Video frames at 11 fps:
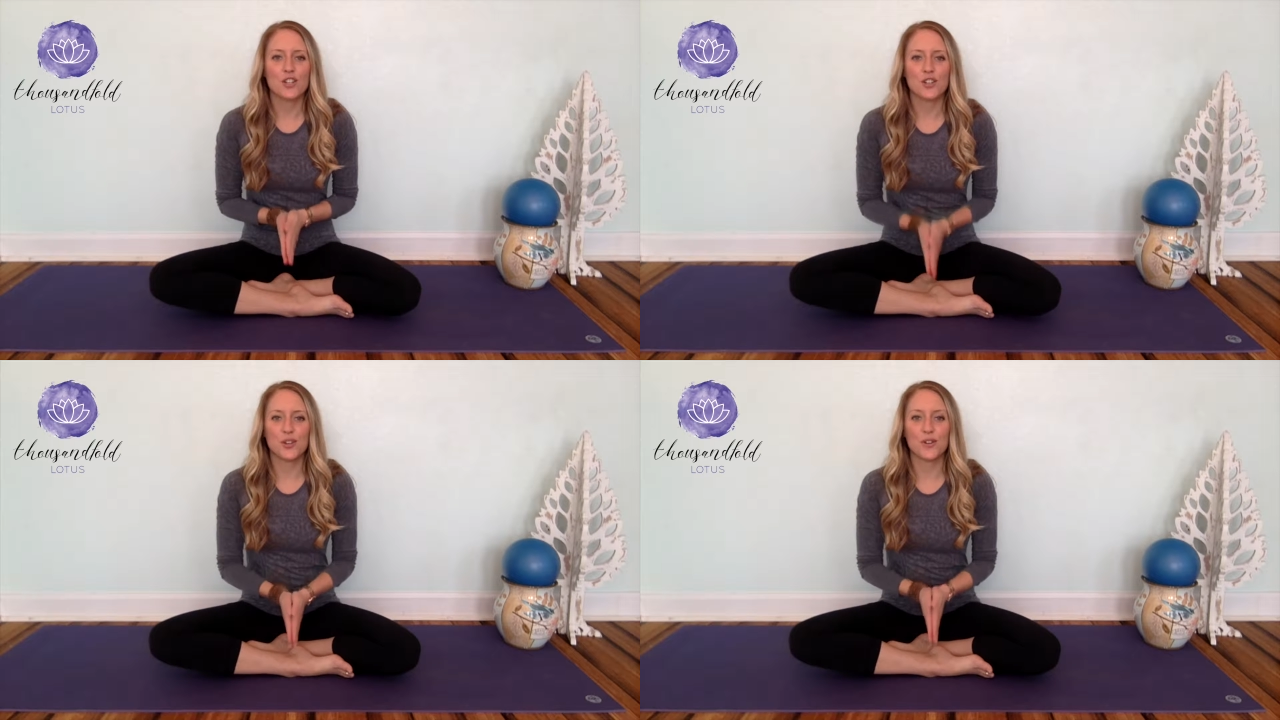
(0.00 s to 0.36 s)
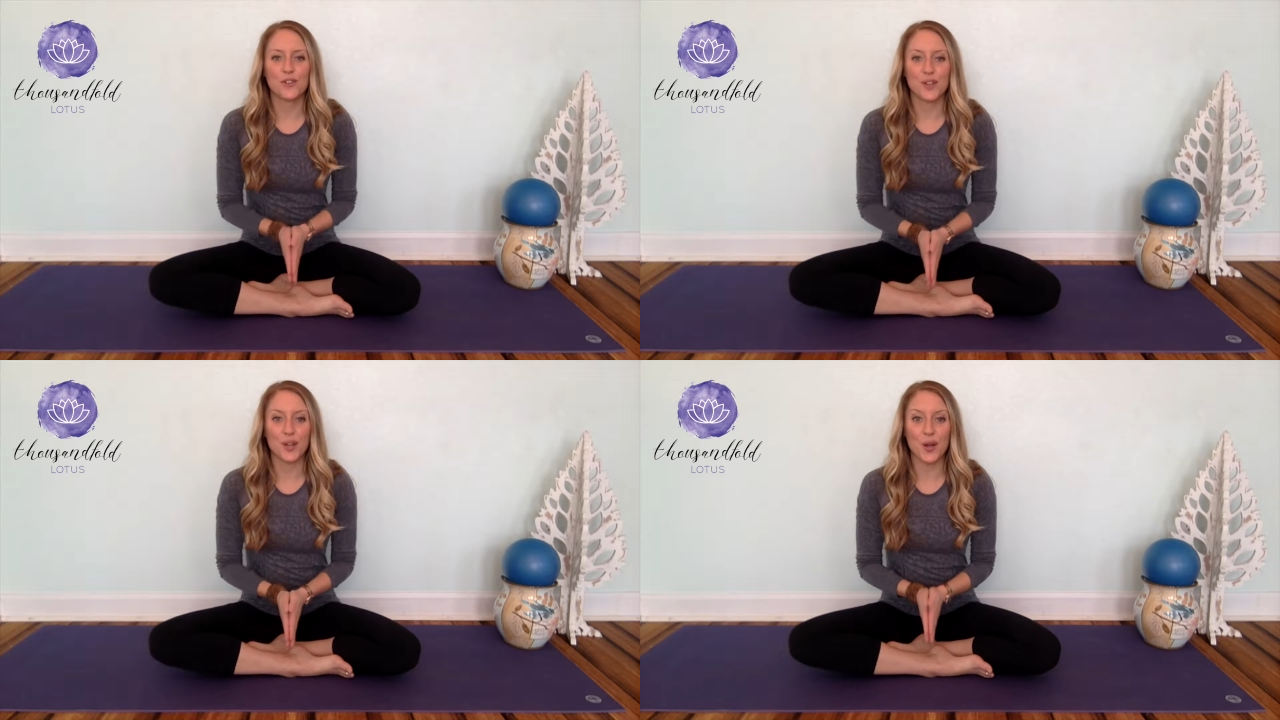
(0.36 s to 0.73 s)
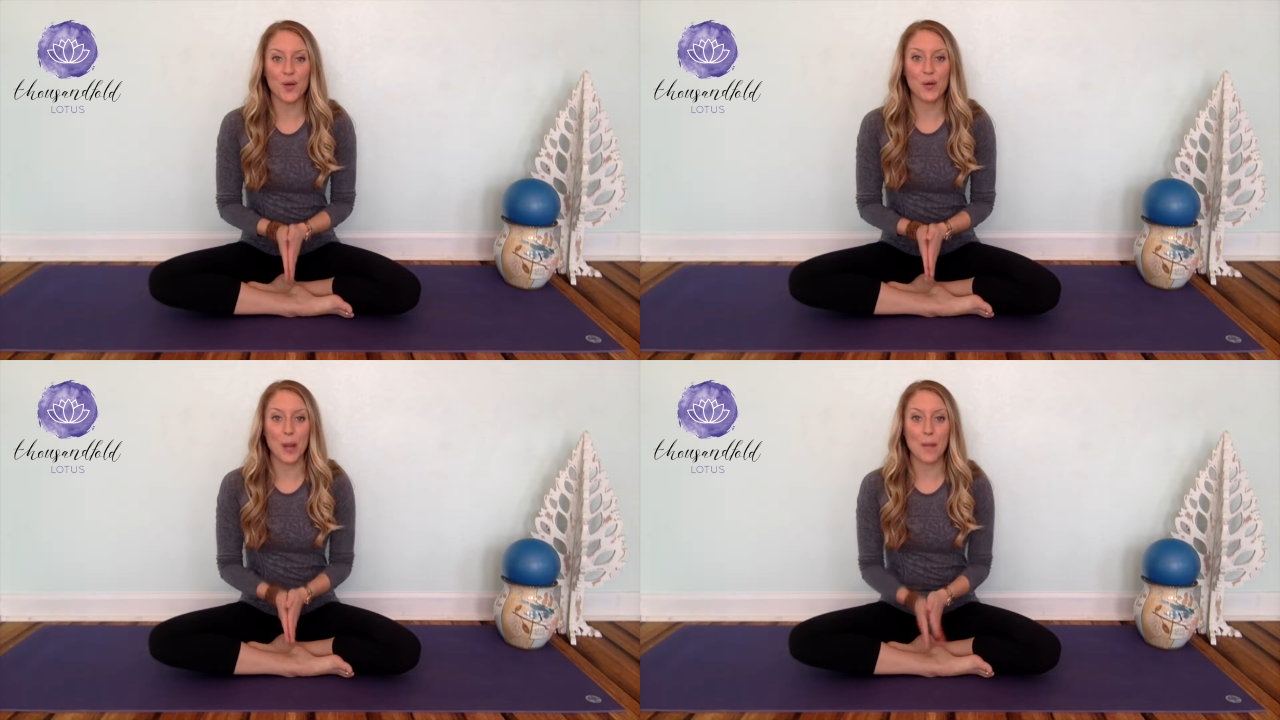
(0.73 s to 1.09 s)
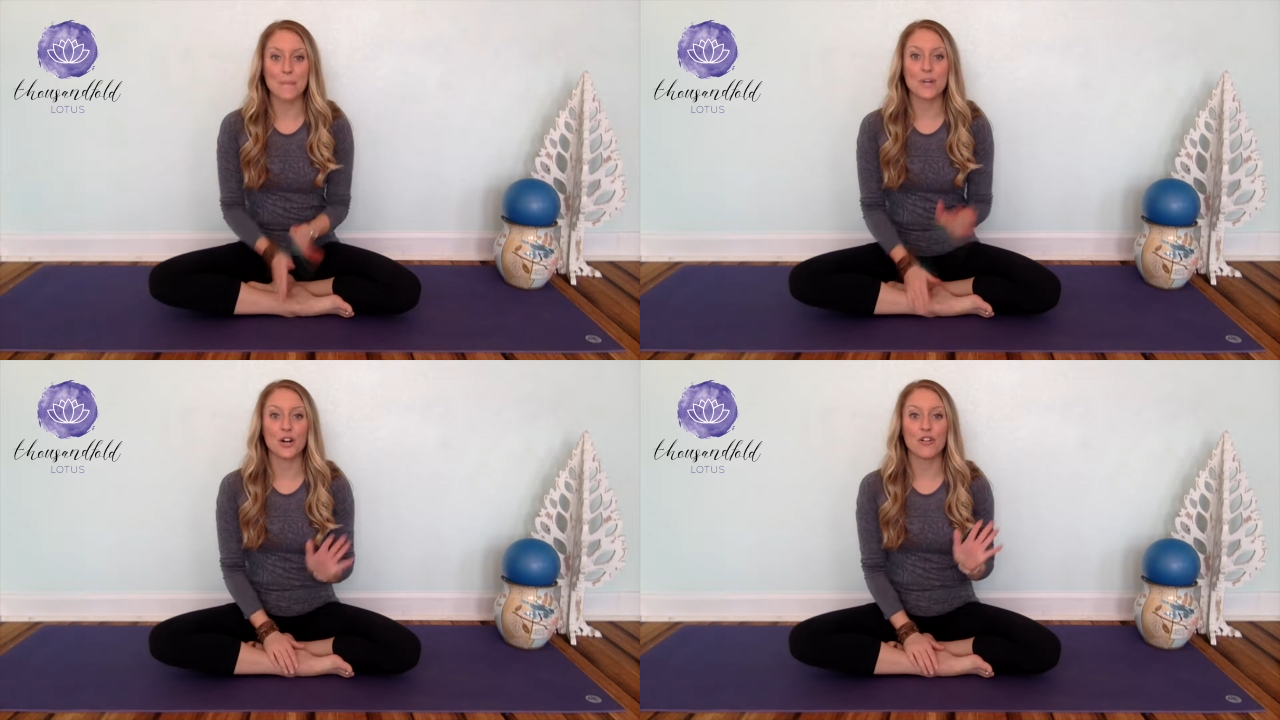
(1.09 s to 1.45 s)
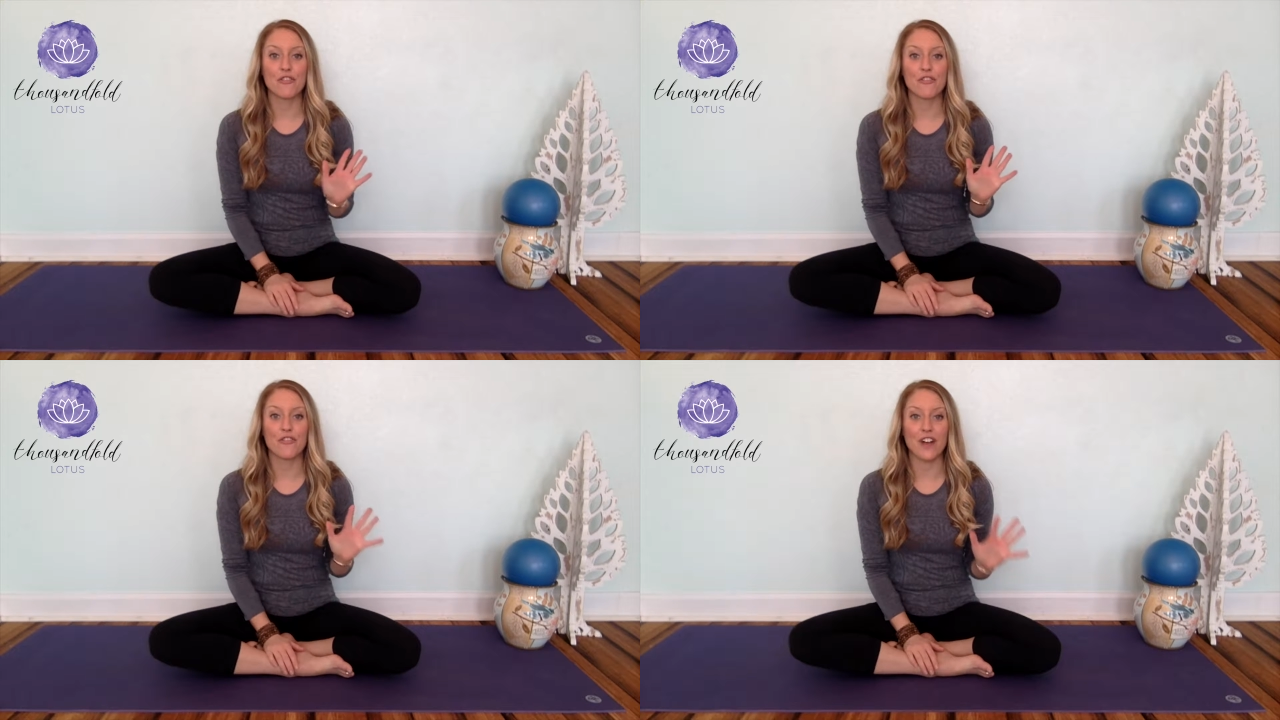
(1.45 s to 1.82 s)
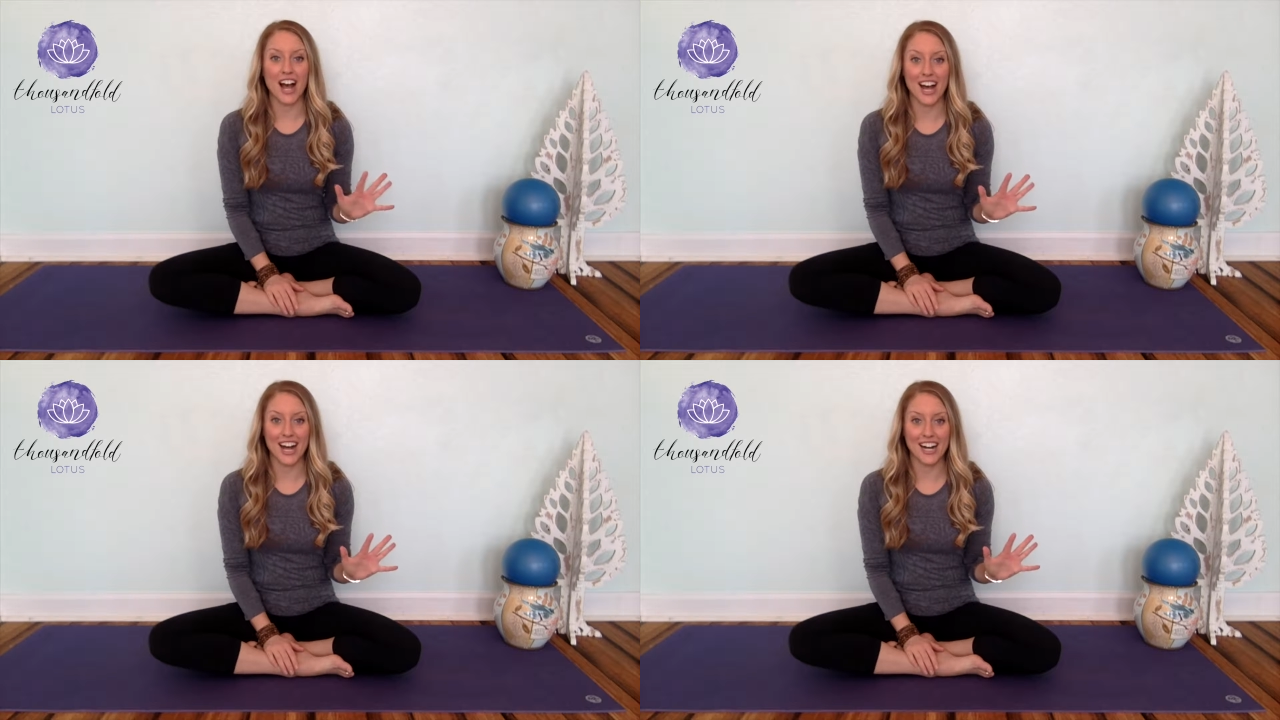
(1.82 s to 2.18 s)
to video number
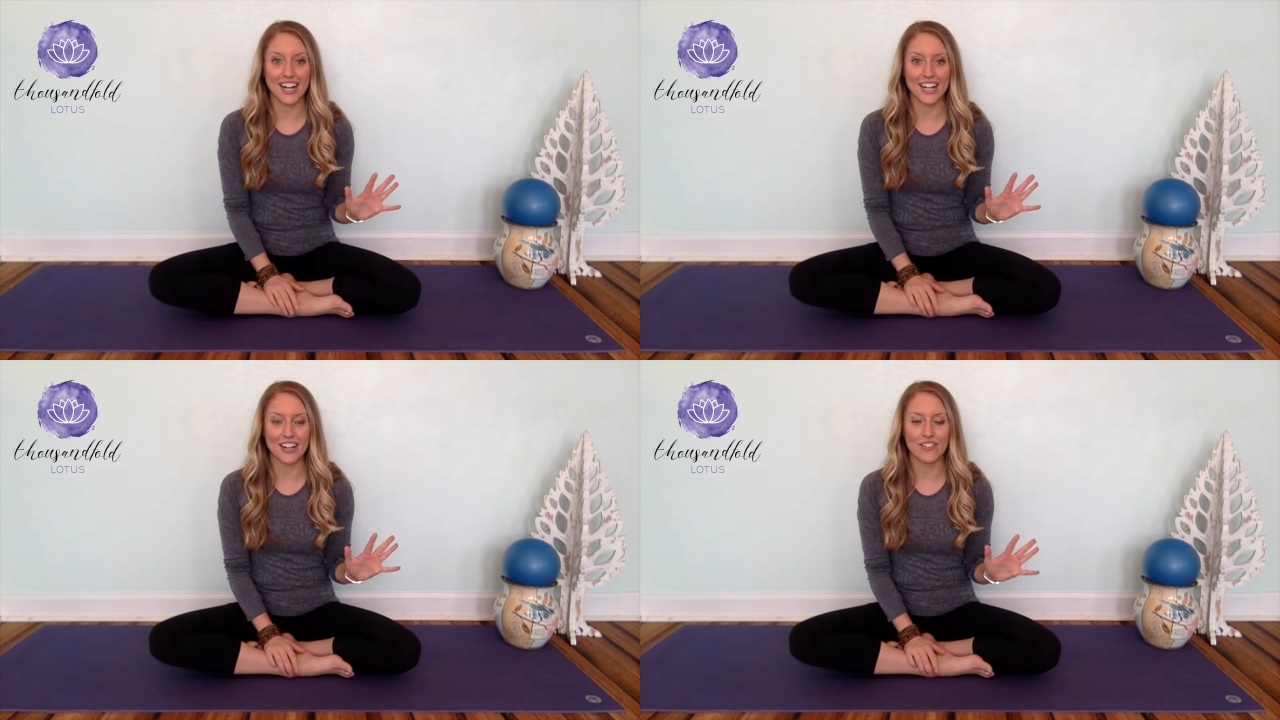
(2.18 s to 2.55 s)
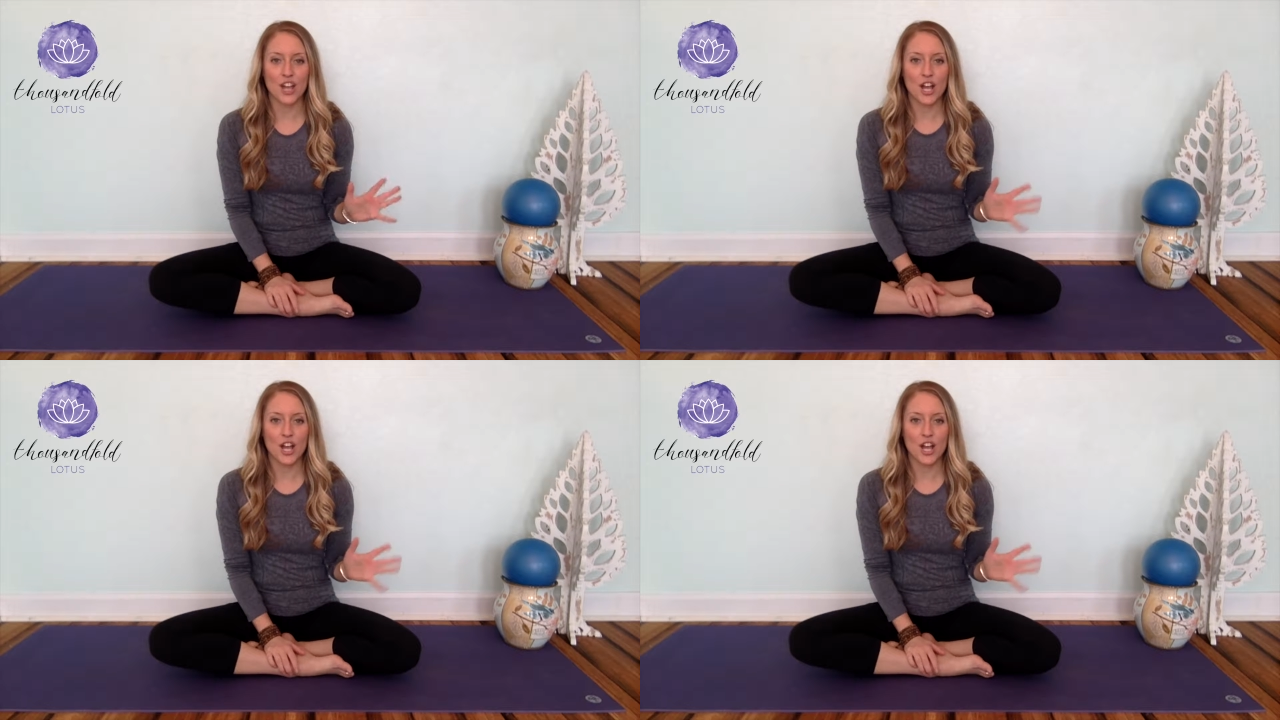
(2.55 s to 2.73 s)
5.